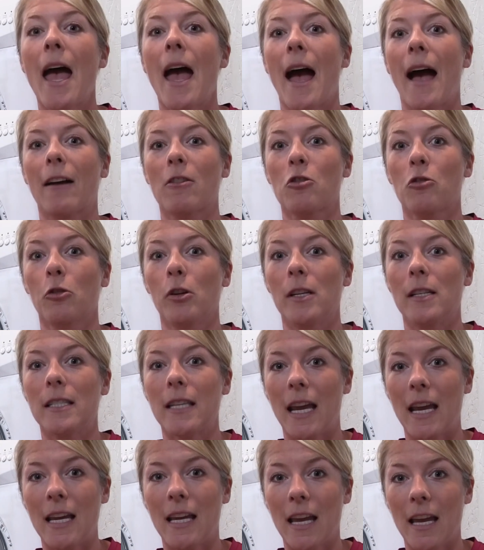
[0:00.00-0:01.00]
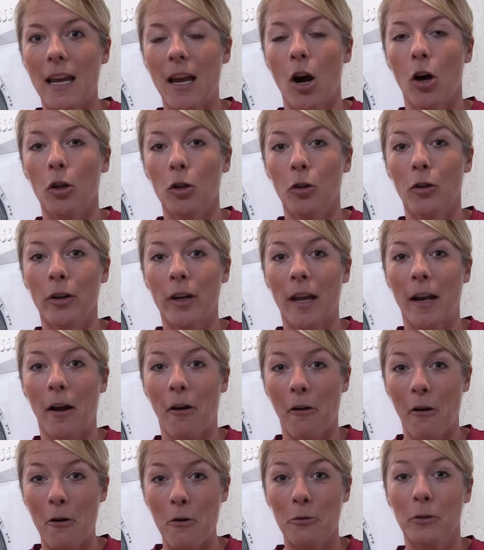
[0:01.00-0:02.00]
Actually taking a look at
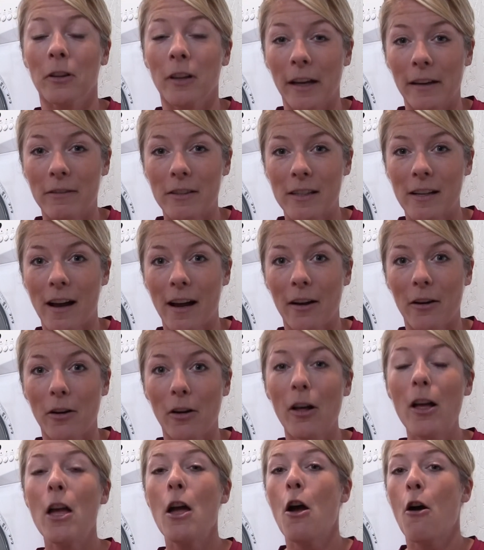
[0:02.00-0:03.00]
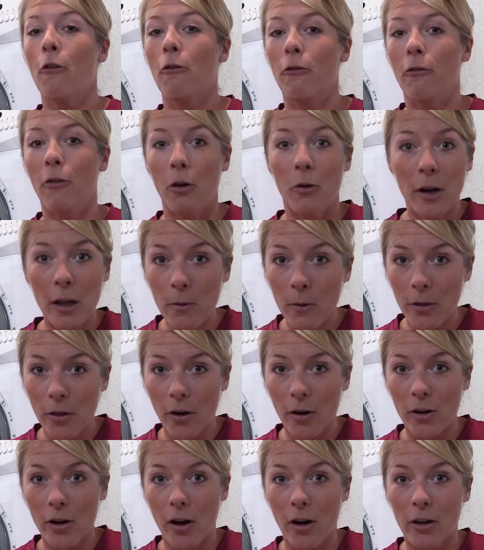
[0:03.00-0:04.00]
our own lifestyle, voting with
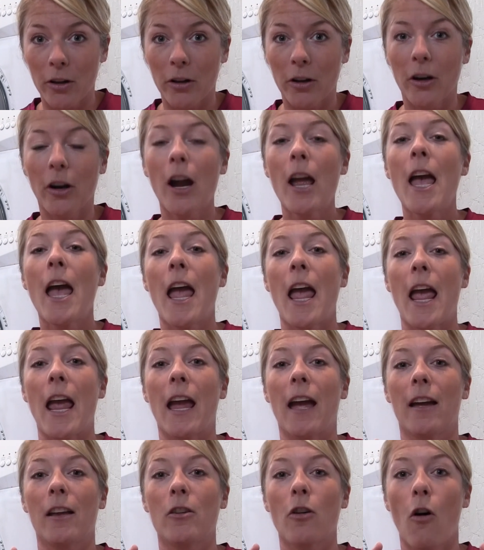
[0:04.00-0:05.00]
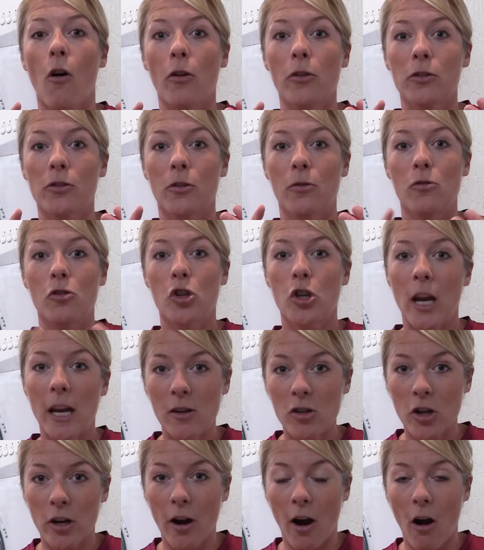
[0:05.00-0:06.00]
our dollar, and also
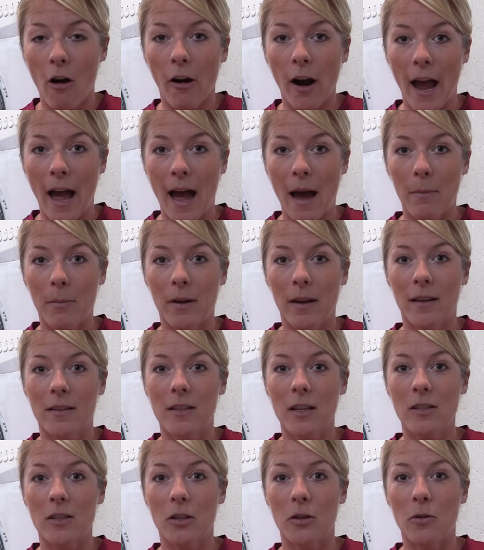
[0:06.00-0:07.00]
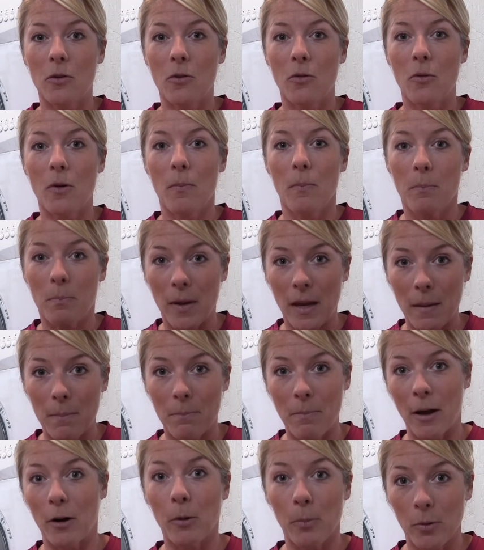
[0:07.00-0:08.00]
changing our habits to be
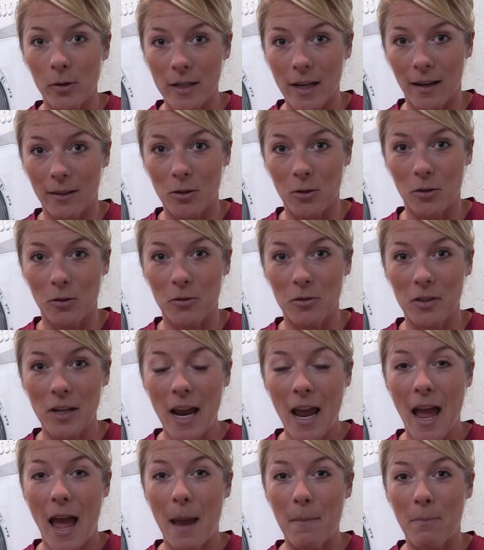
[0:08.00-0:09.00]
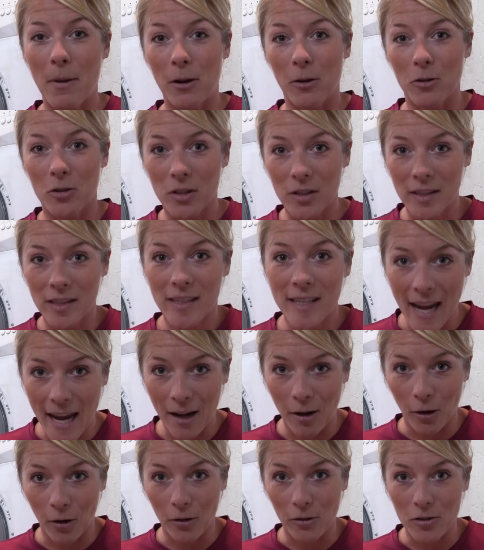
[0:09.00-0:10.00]
better protectors and better
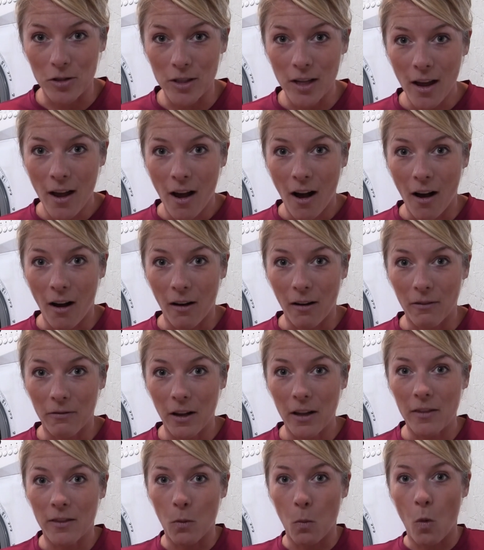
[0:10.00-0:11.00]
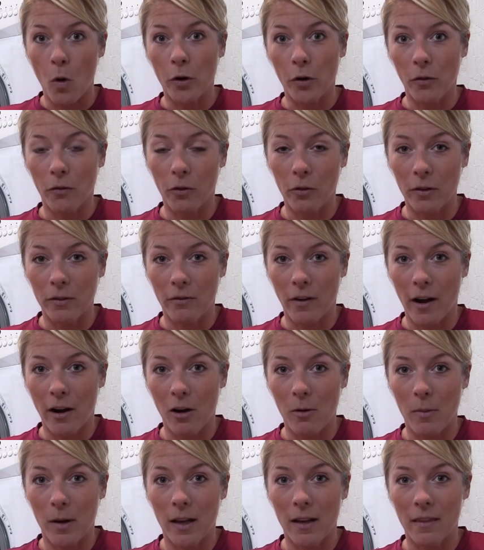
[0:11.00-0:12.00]
sustainers of the wonderful
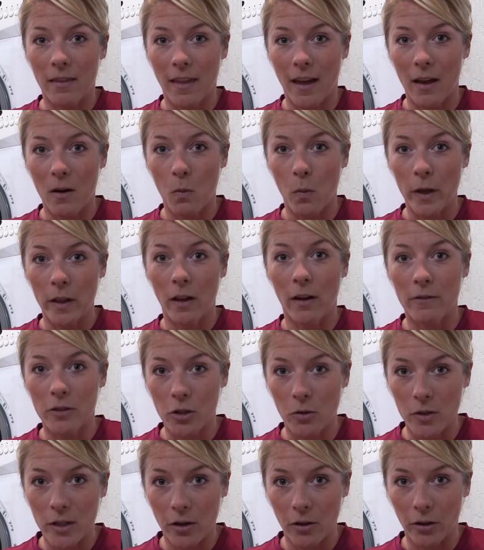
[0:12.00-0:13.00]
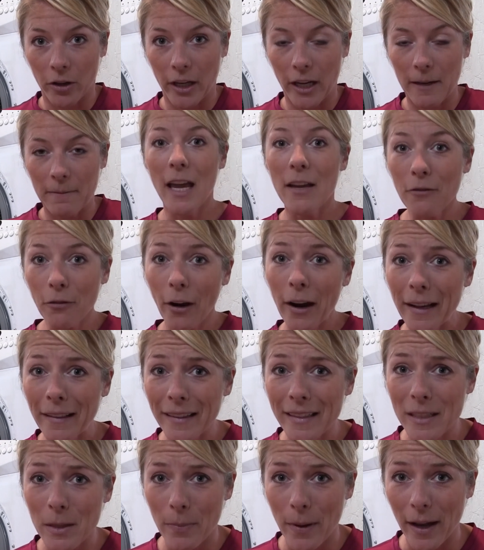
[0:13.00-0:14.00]
environment that we love so dearly. And
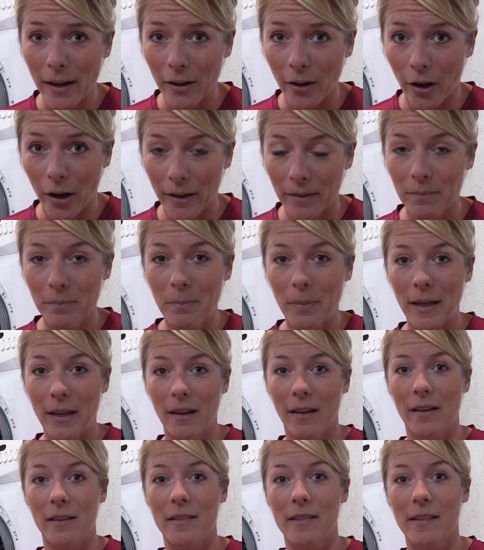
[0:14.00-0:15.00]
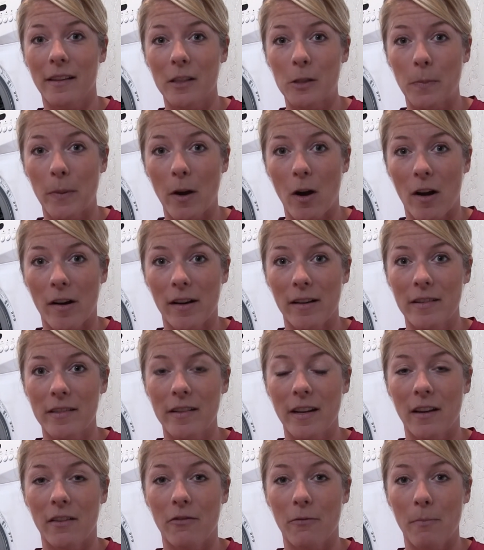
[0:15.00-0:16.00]
frankly, depend on, because let's be
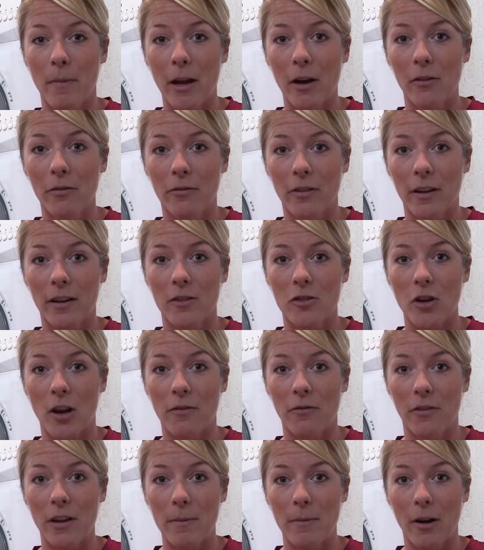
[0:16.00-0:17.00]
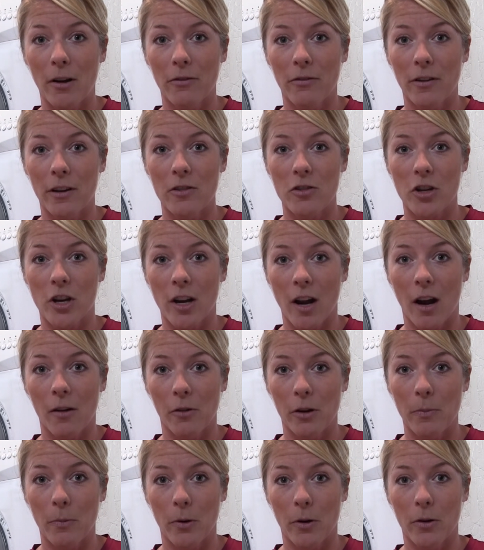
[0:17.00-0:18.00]
honest, if male fish and female fish cannot
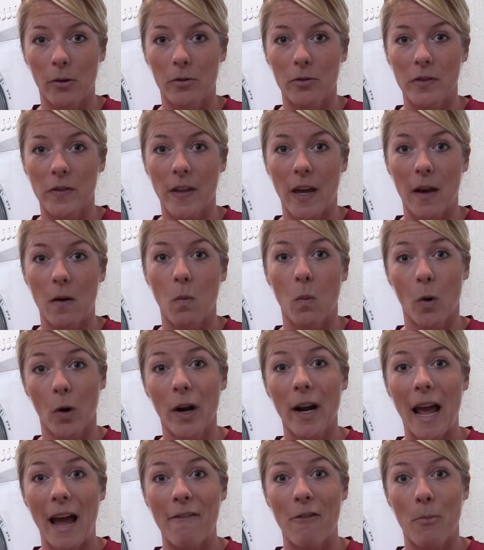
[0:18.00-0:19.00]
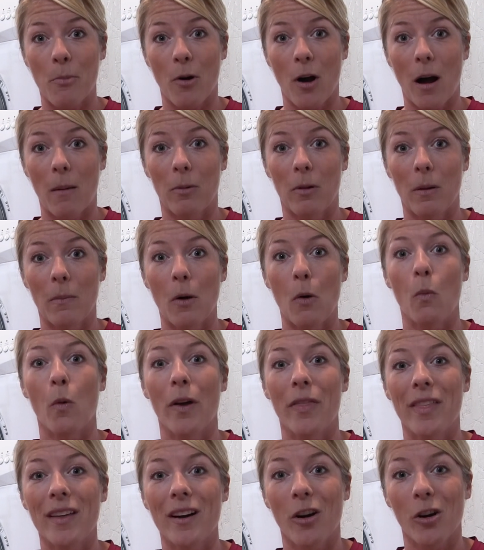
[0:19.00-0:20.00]
reproduce, then we're gonna have a problem
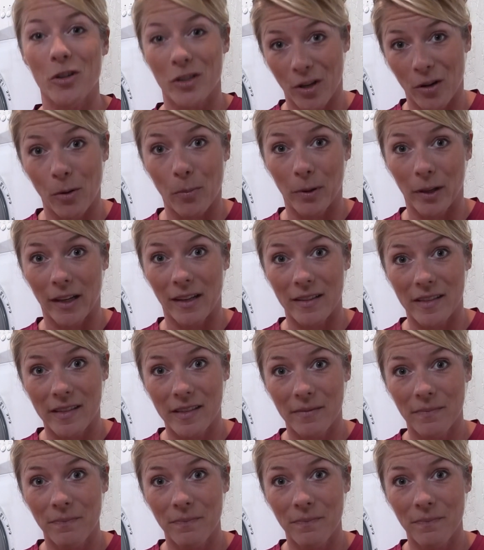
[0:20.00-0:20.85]
with our dinner plates.